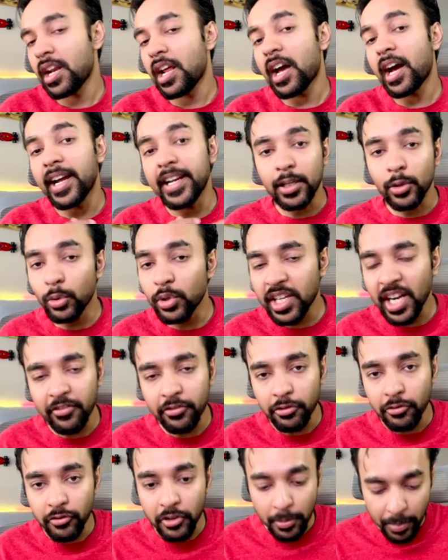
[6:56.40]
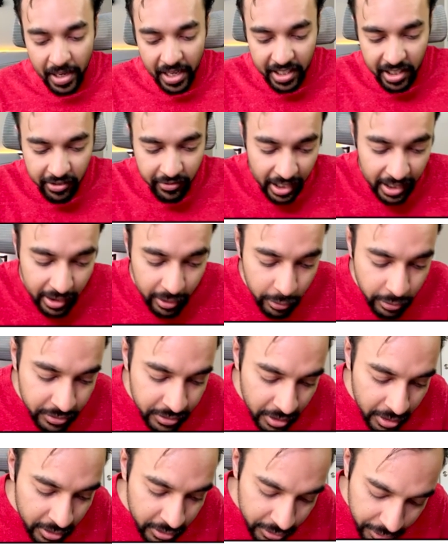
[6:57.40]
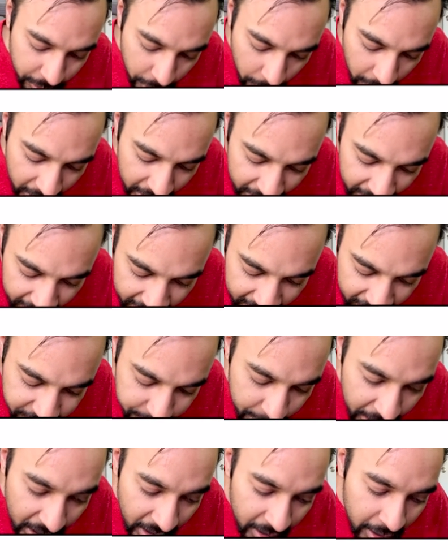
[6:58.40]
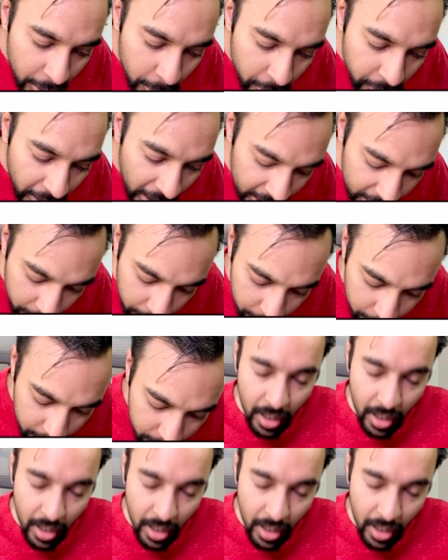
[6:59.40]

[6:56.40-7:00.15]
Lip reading: I don't have to flip any values, so it gives me a new value.